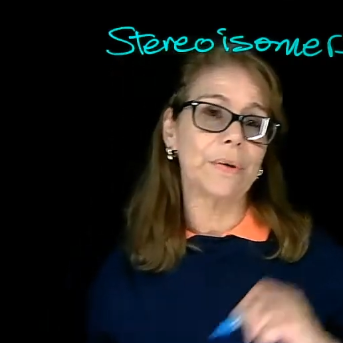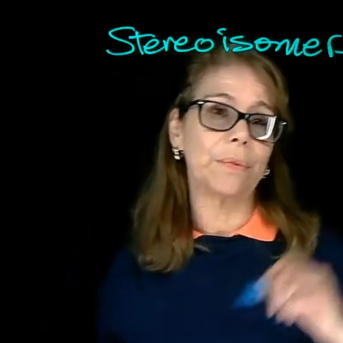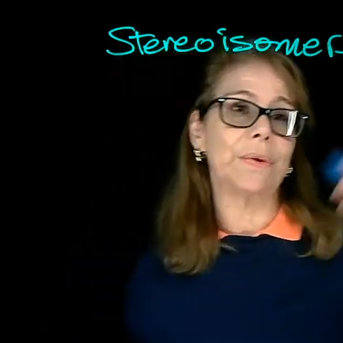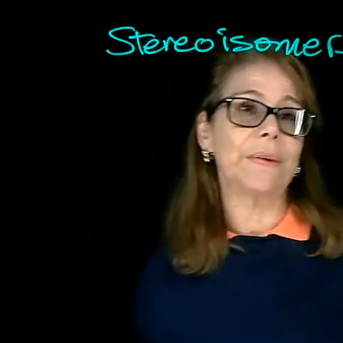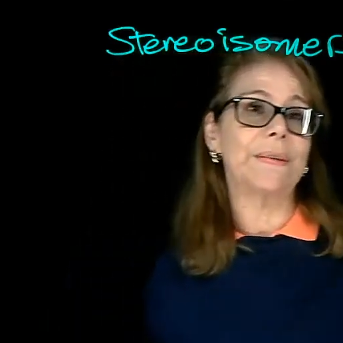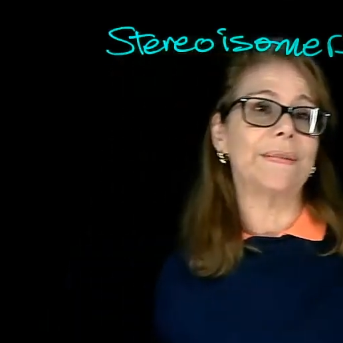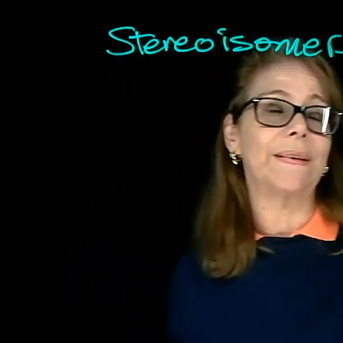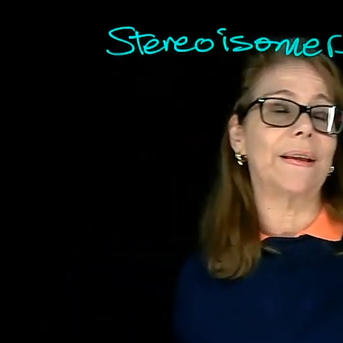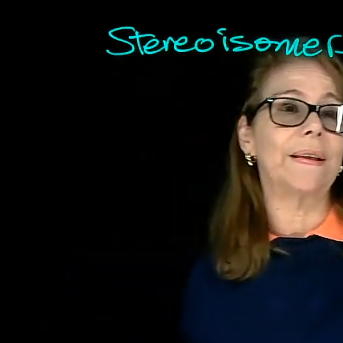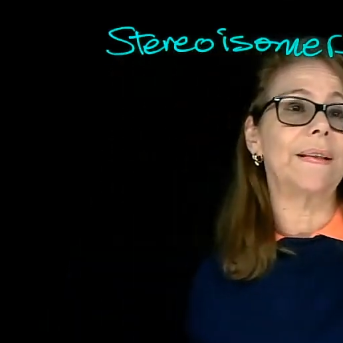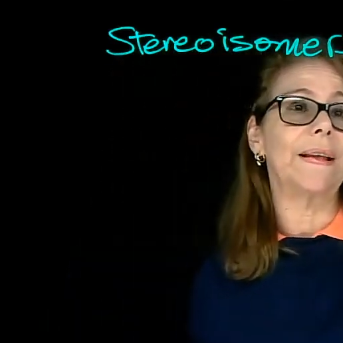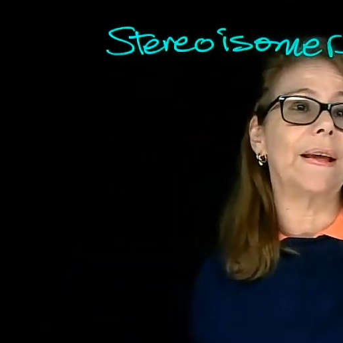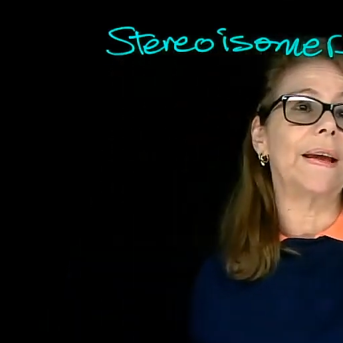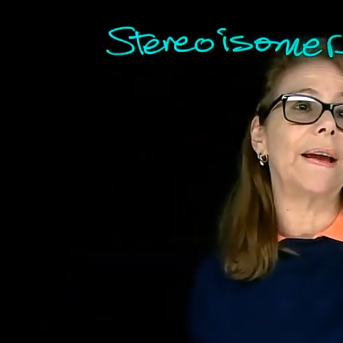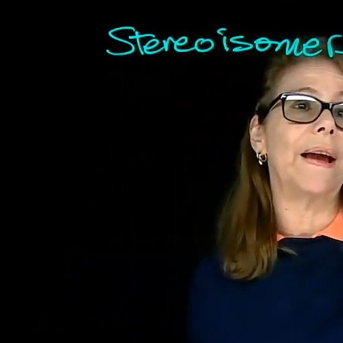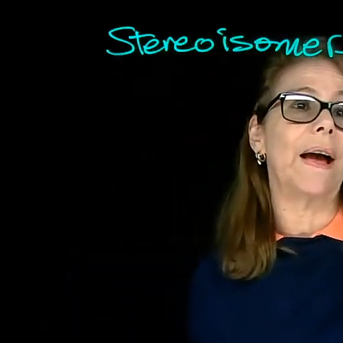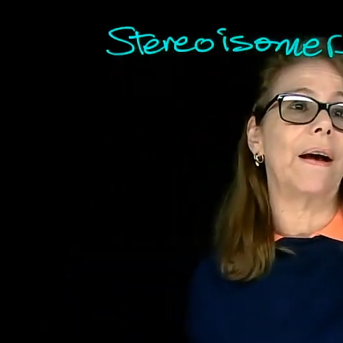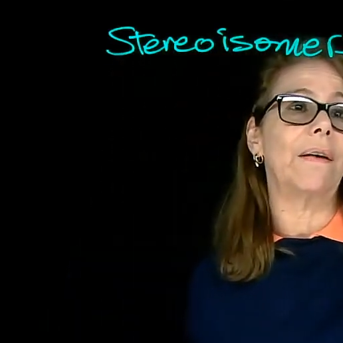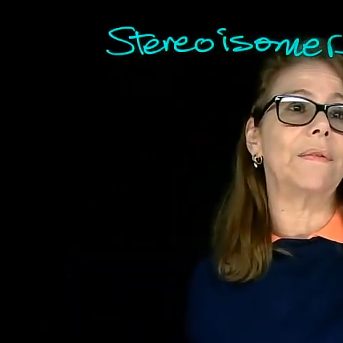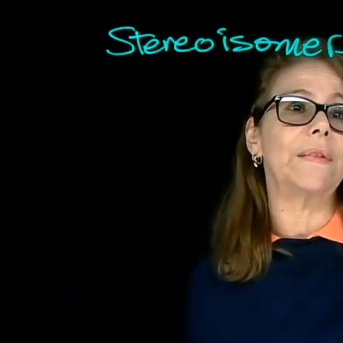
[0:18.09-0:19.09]
we say they
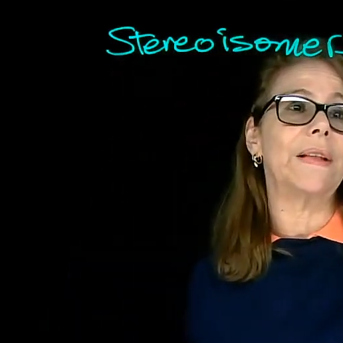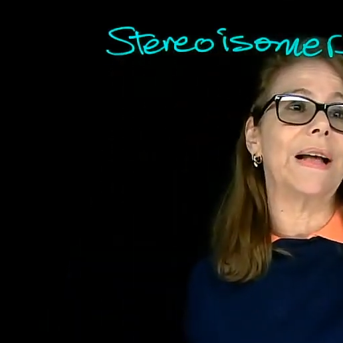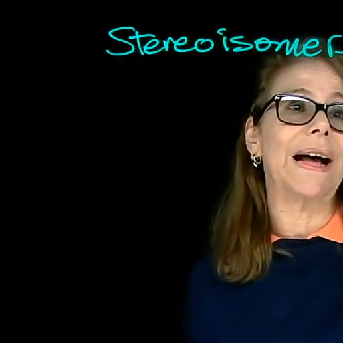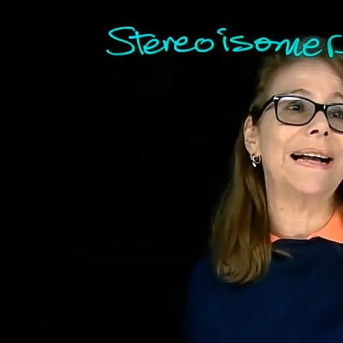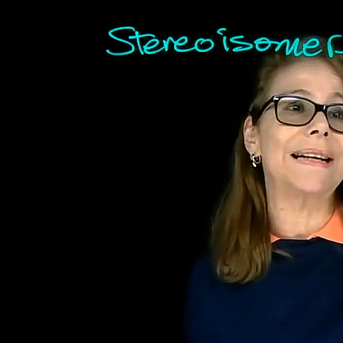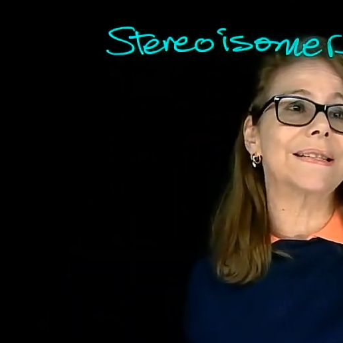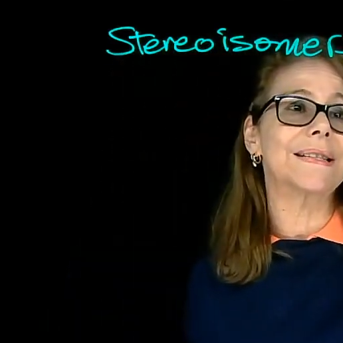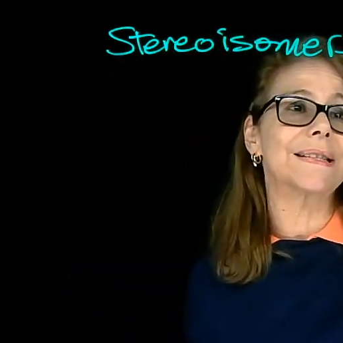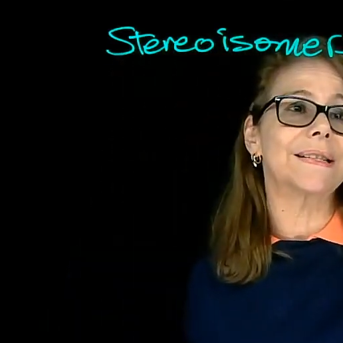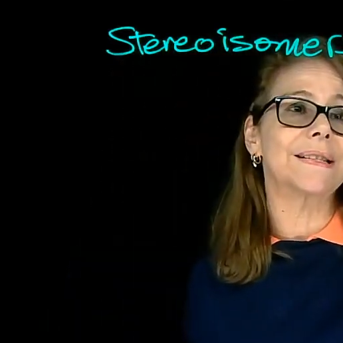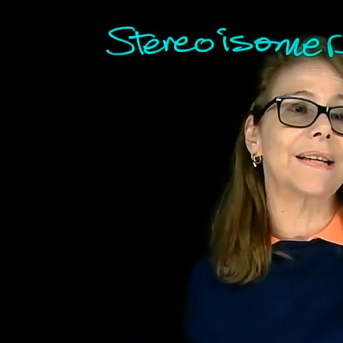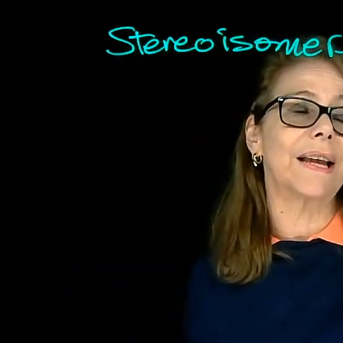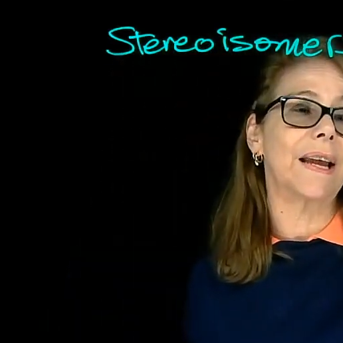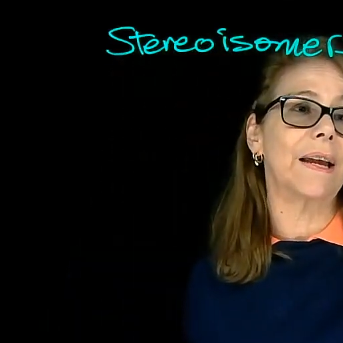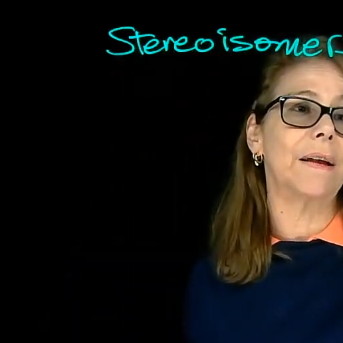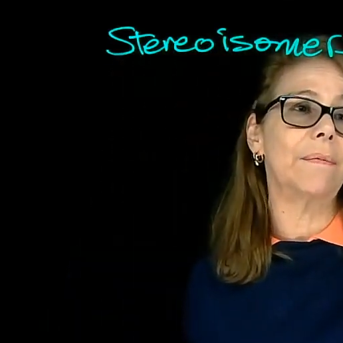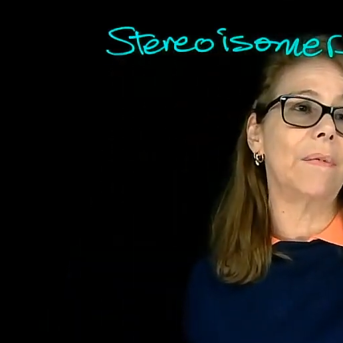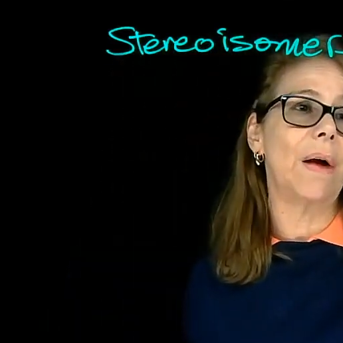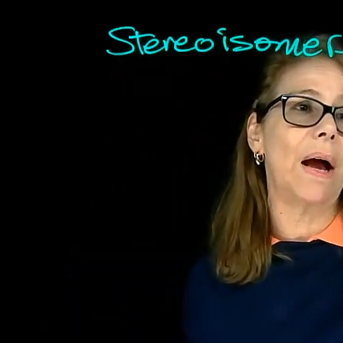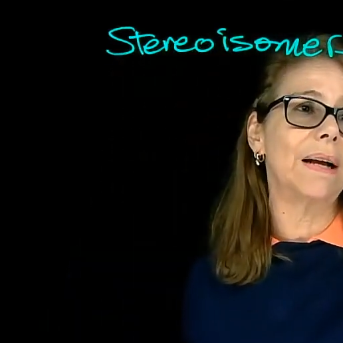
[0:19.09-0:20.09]
have the
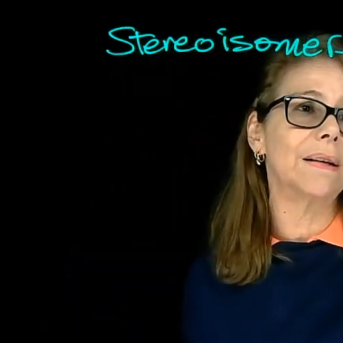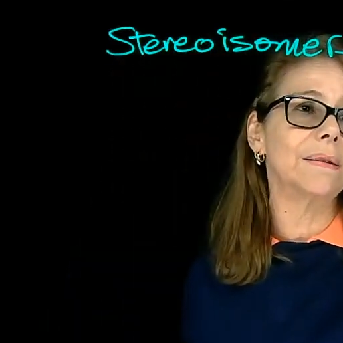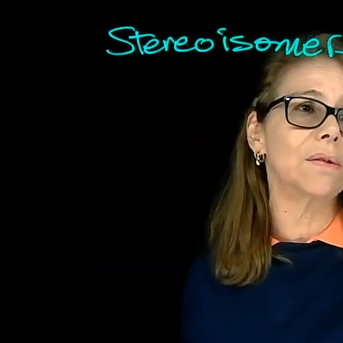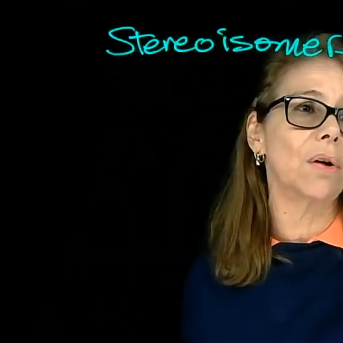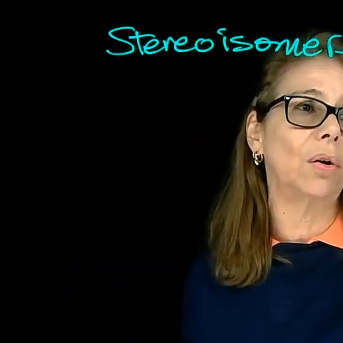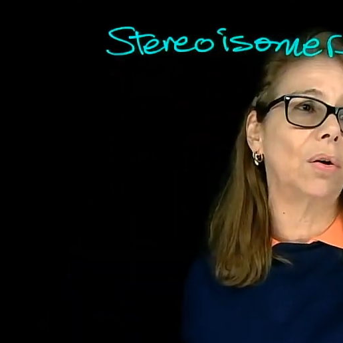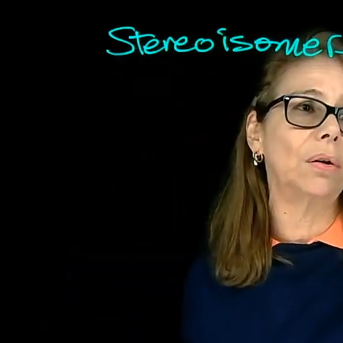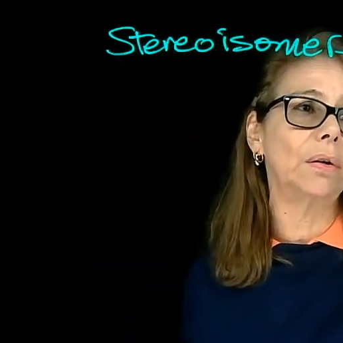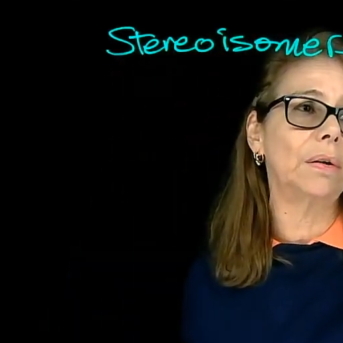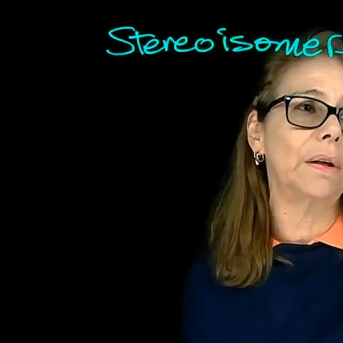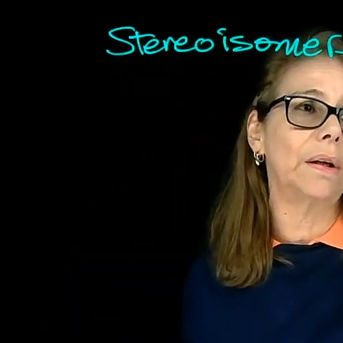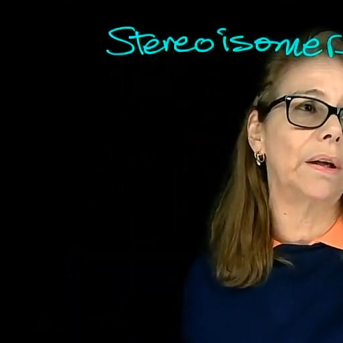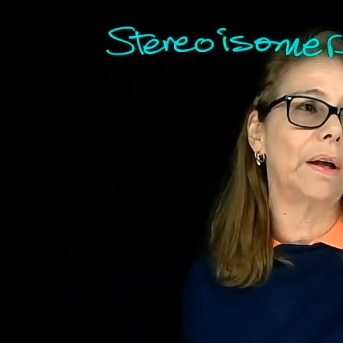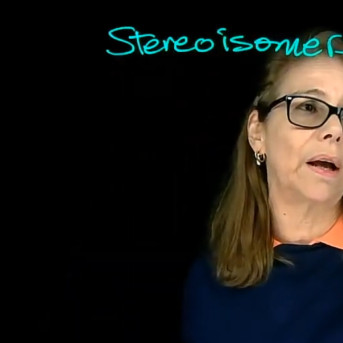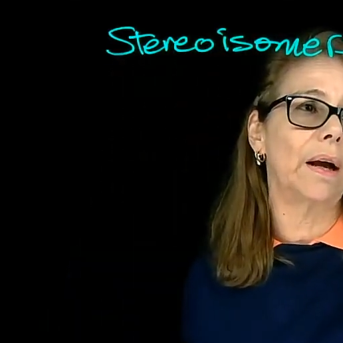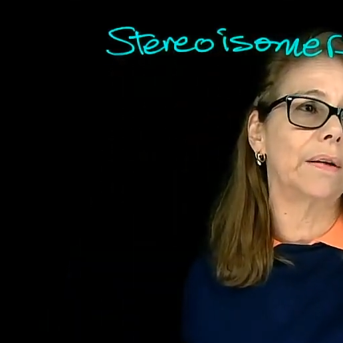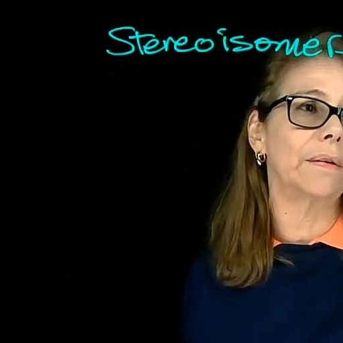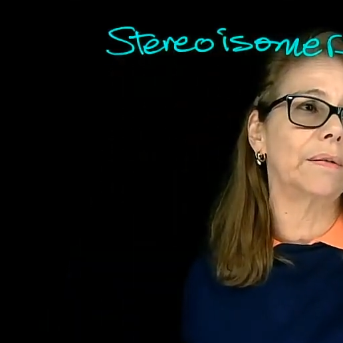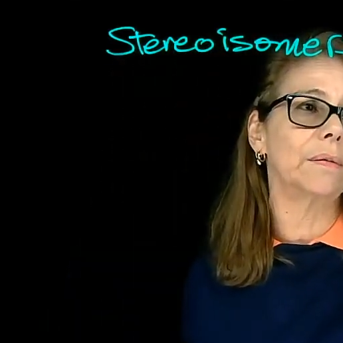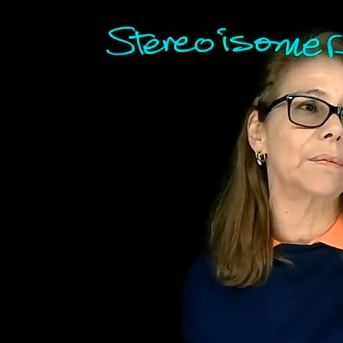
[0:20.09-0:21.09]
same as all the
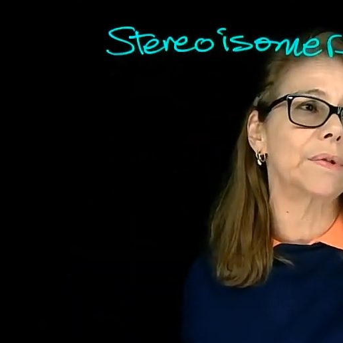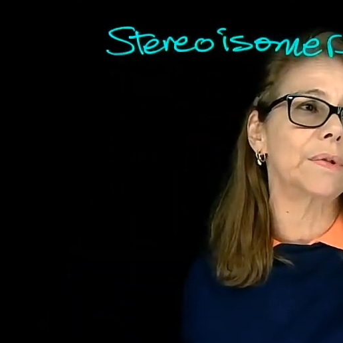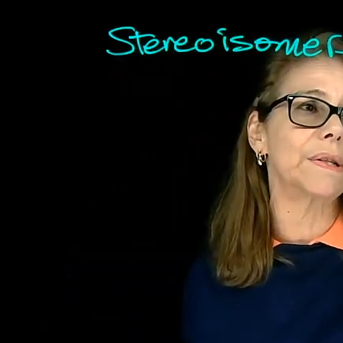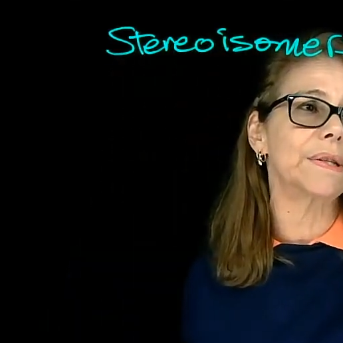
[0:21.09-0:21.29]
isomers,